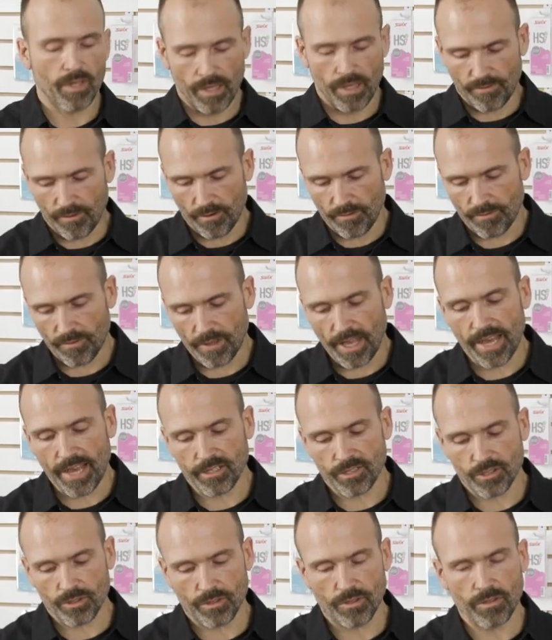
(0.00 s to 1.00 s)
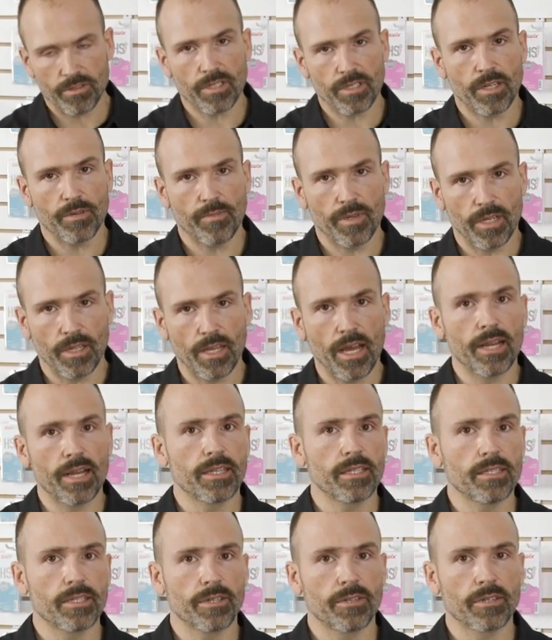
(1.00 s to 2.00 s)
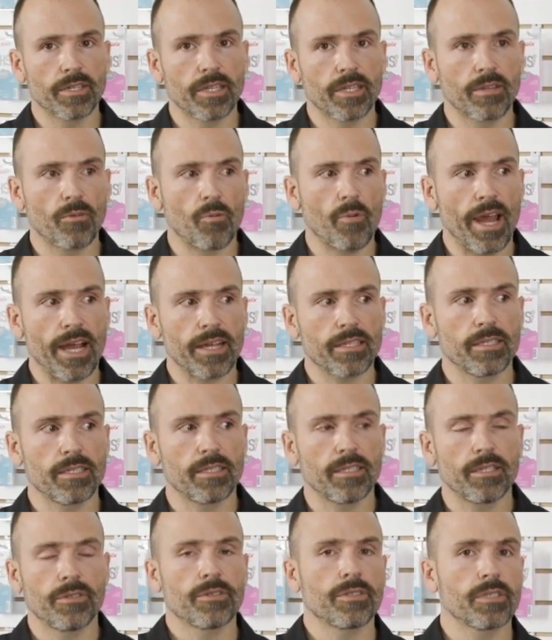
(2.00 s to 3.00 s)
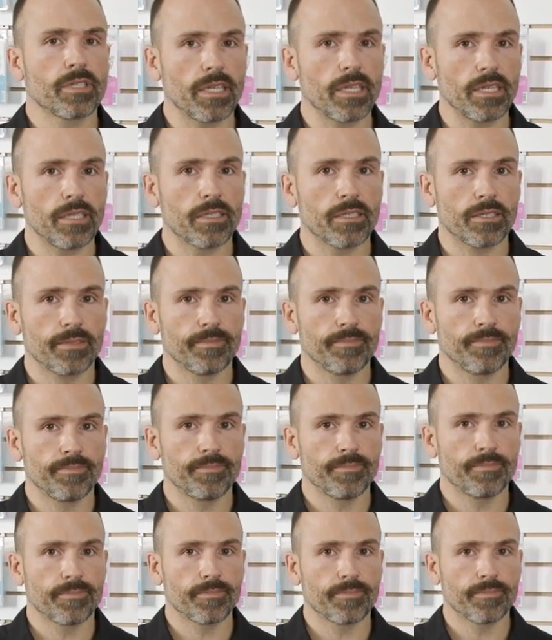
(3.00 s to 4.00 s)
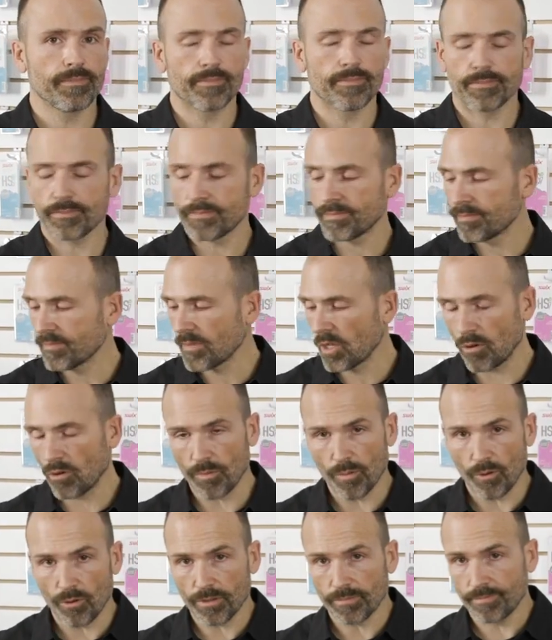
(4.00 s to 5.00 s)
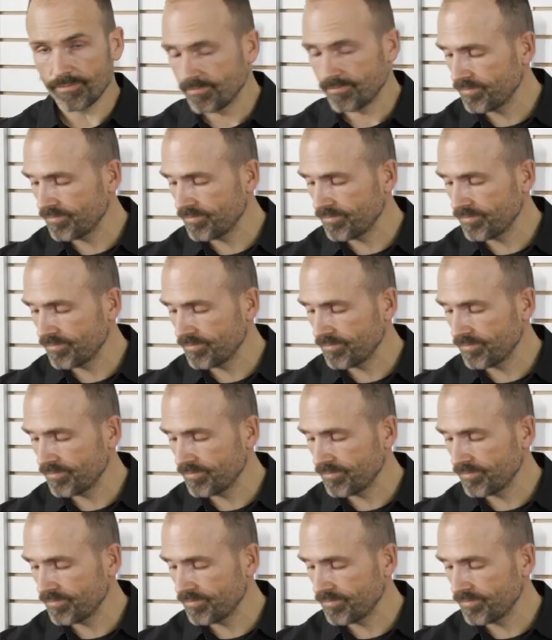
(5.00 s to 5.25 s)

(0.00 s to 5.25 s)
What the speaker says: If they're flat and true, it's going to be a lot easier to get the wax into your skis or board.